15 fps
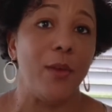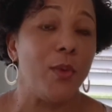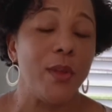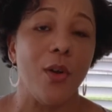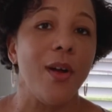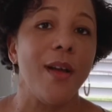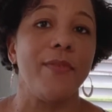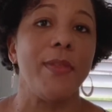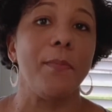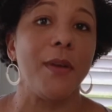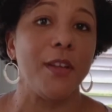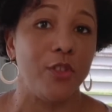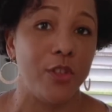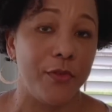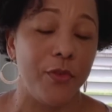We don't have the
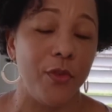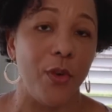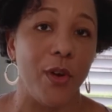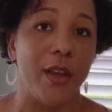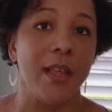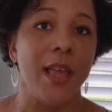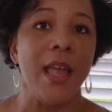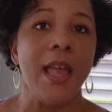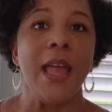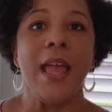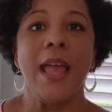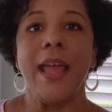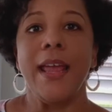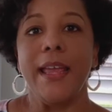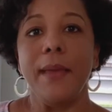budget for it.
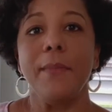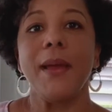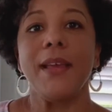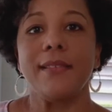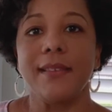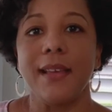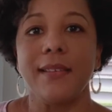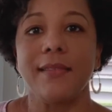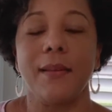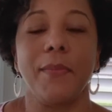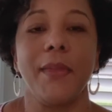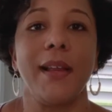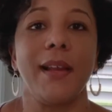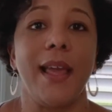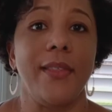He might say
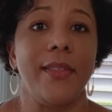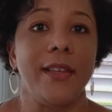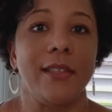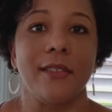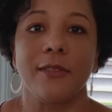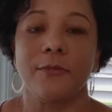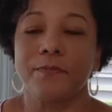something like this: